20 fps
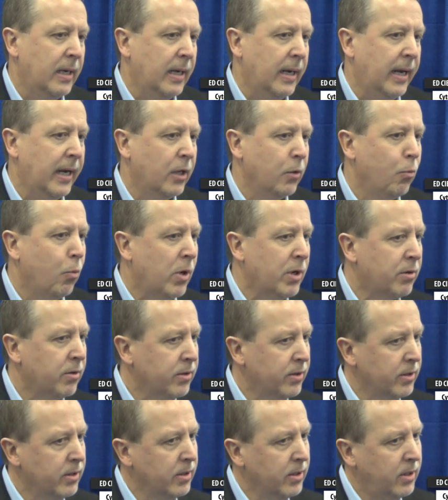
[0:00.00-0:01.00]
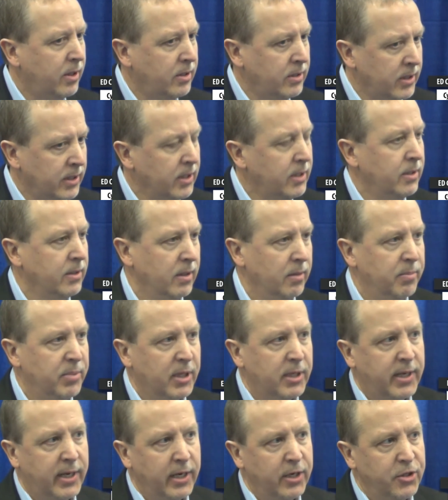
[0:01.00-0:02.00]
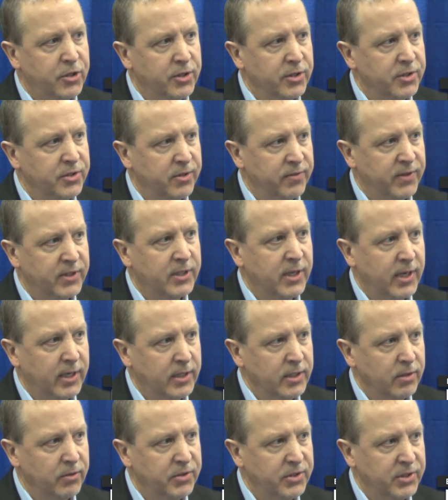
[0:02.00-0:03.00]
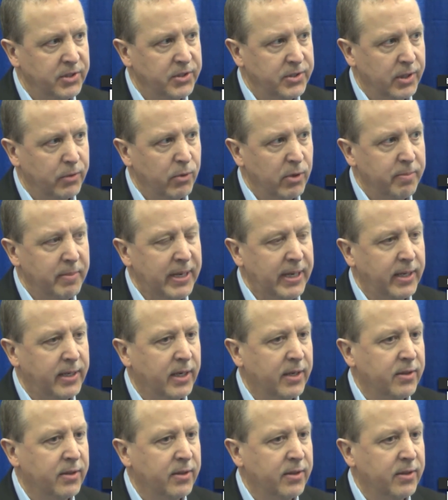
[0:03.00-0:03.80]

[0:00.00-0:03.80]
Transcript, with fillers: and what are the clinical implications of the diagnoses that we make.